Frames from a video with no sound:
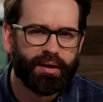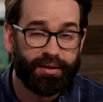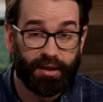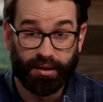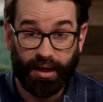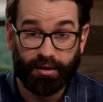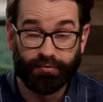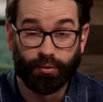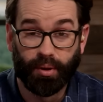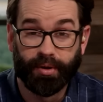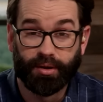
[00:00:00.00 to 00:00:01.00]
I think a lot of
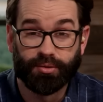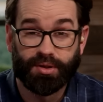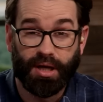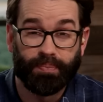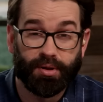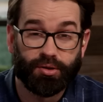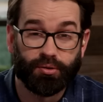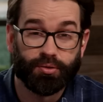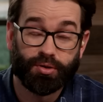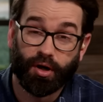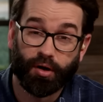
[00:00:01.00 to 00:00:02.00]
the women who step
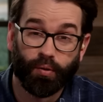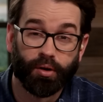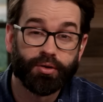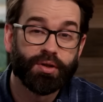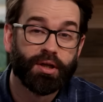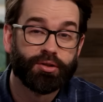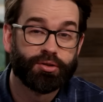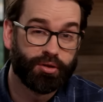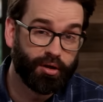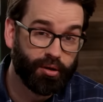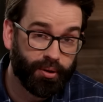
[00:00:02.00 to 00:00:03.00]
into Star Wars
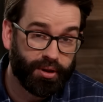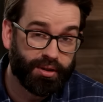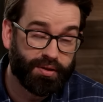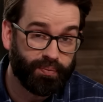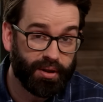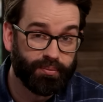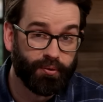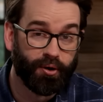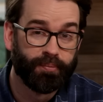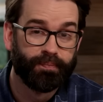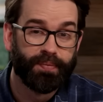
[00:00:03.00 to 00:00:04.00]
struggle with this a bit
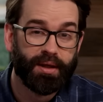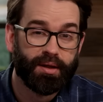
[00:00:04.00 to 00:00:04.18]
more.